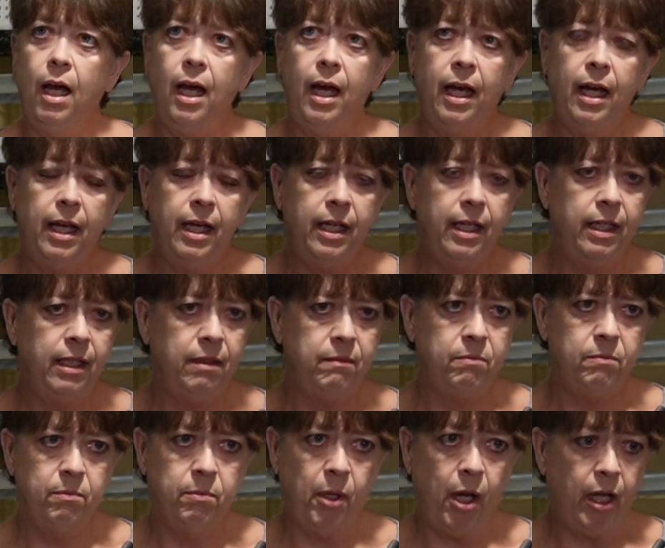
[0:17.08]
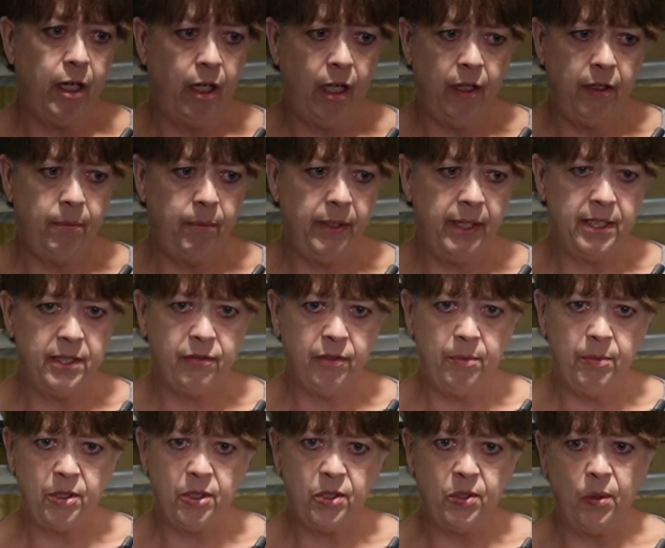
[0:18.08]
I bought all the plants
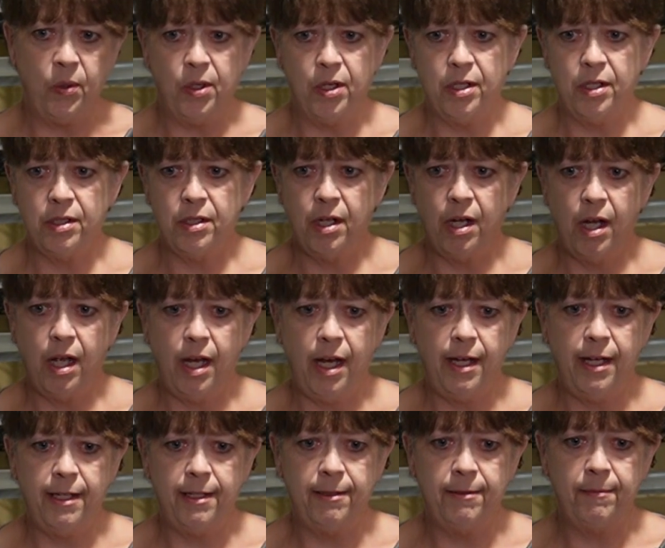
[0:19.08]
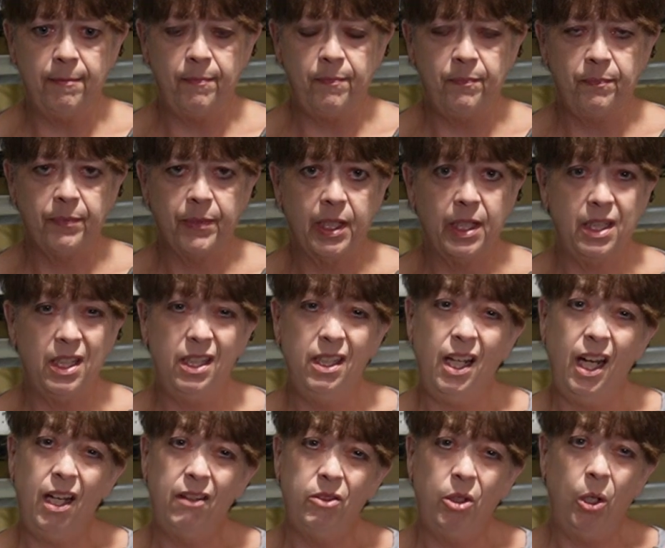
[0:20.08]
from the store.
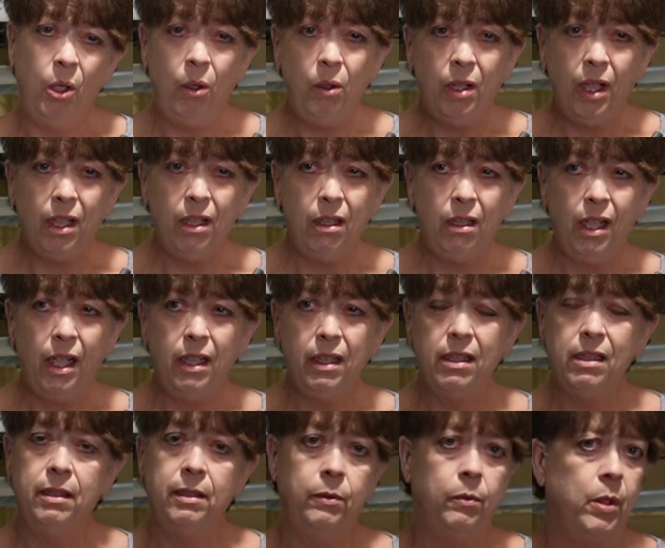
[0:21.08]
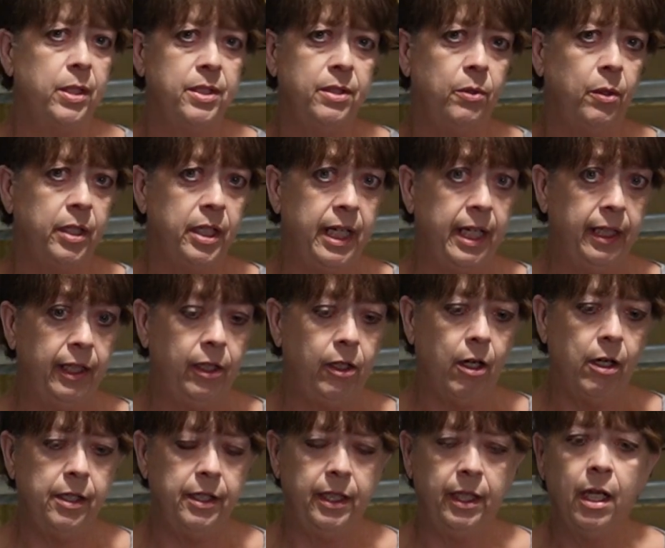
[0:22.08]
Didn't have a whole lot of luck, and it wasn't organic
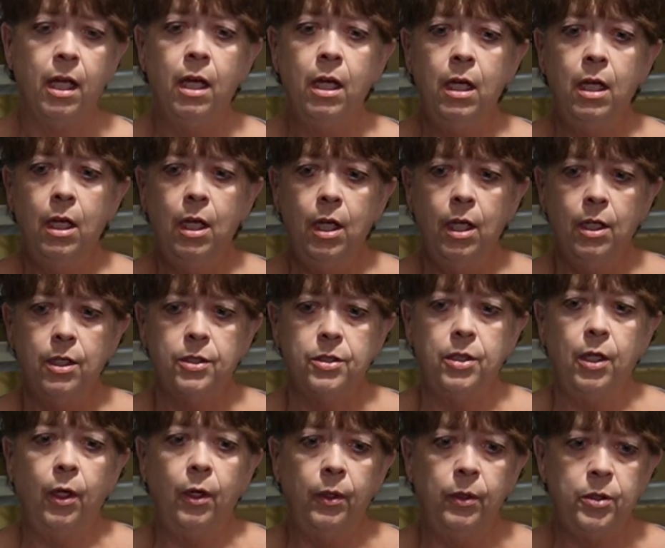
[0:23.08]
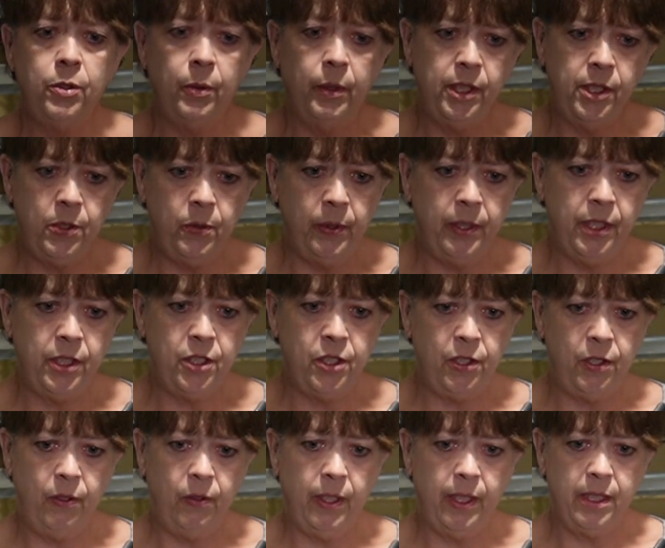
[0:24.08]
gardening. So
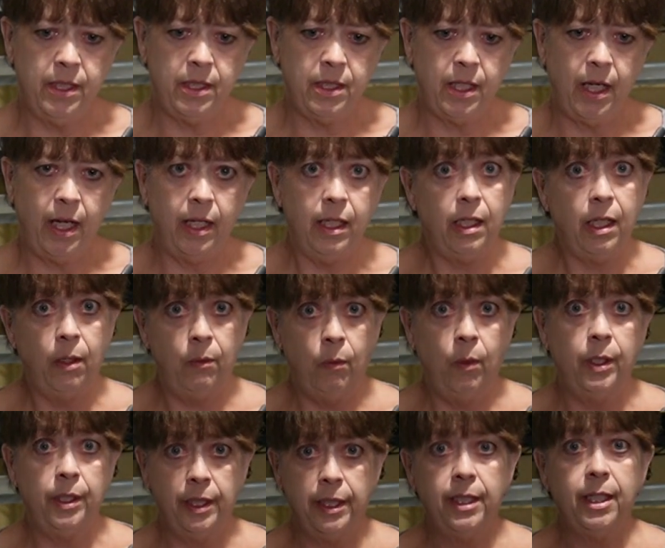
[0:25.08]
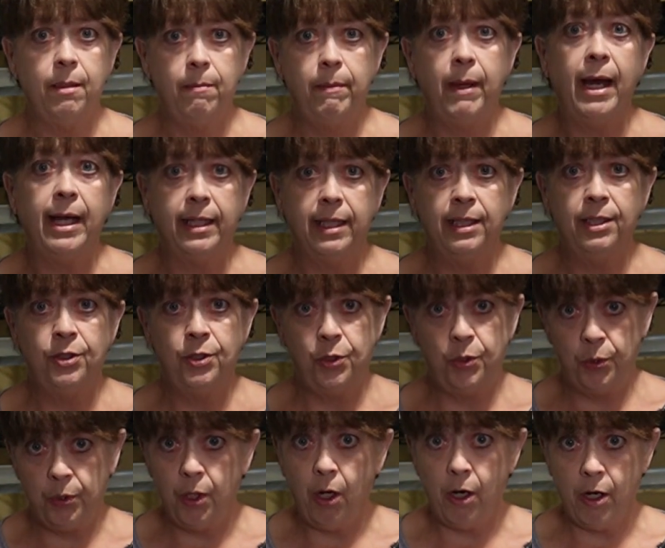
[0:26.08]
2022, I decided I wanted to get back
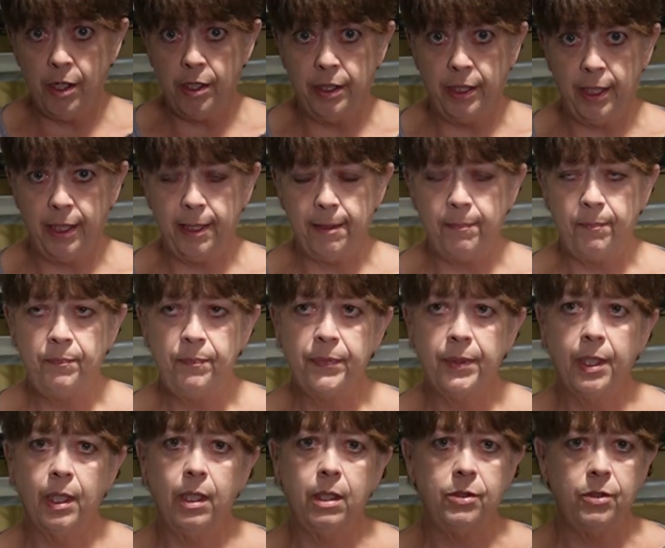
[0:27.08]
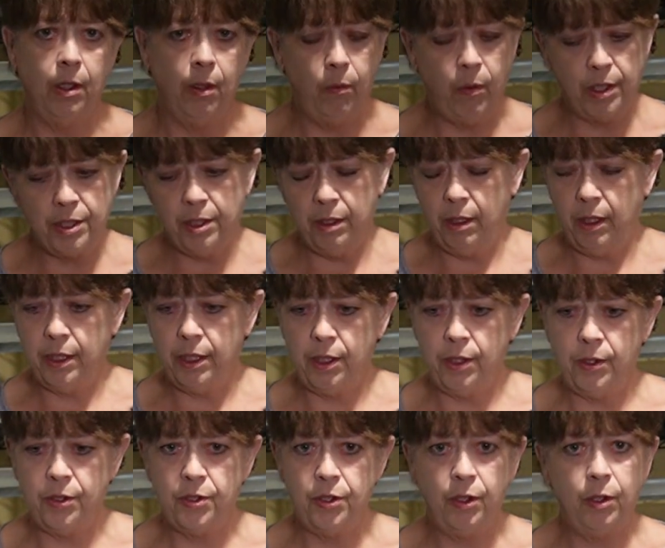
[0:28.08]
into gardening. I started watching a lot of
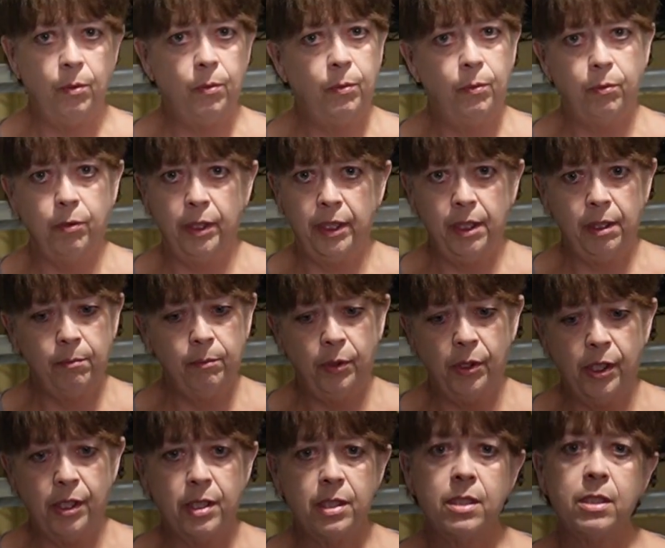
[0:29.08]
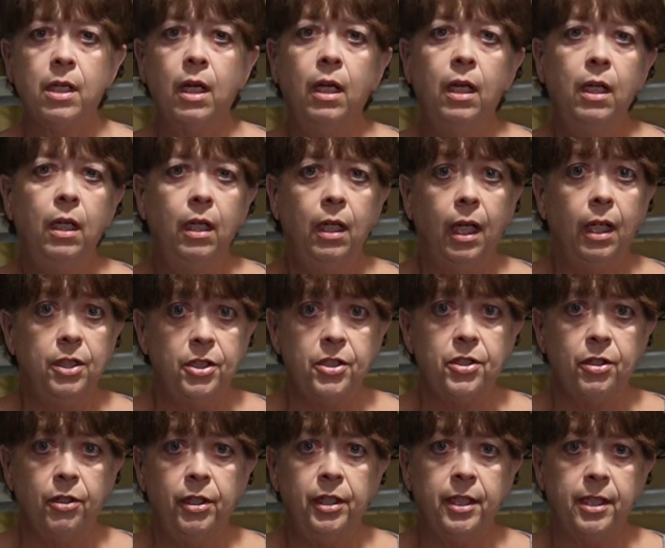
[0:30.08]
YouTube, reading books,
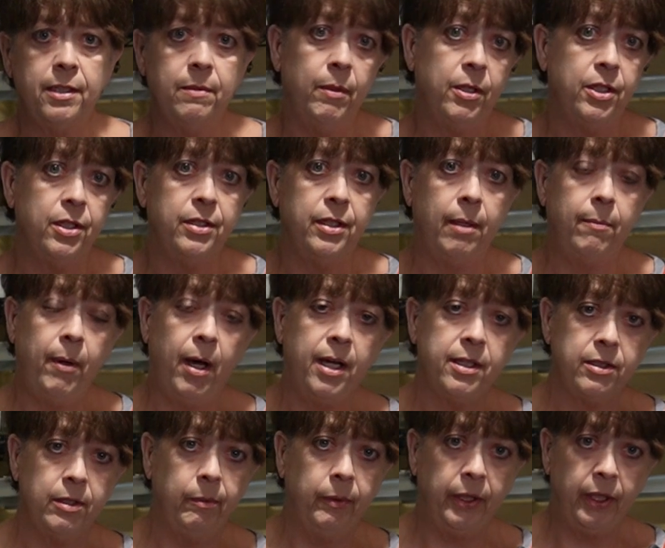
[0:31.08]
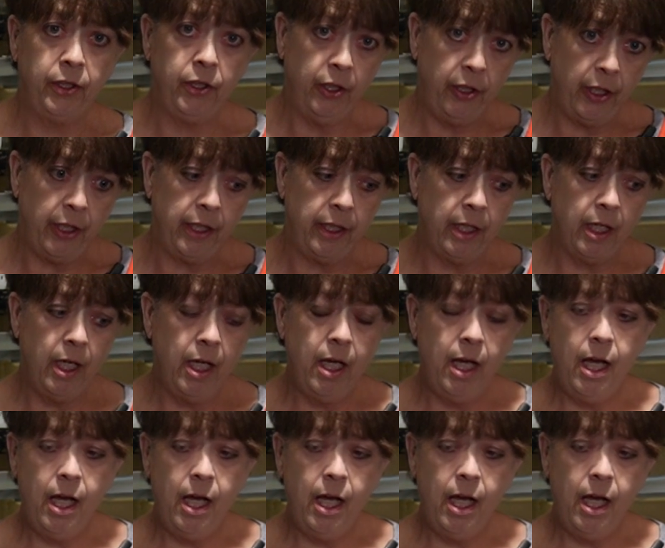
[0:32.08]
just learning as much as I possibly could.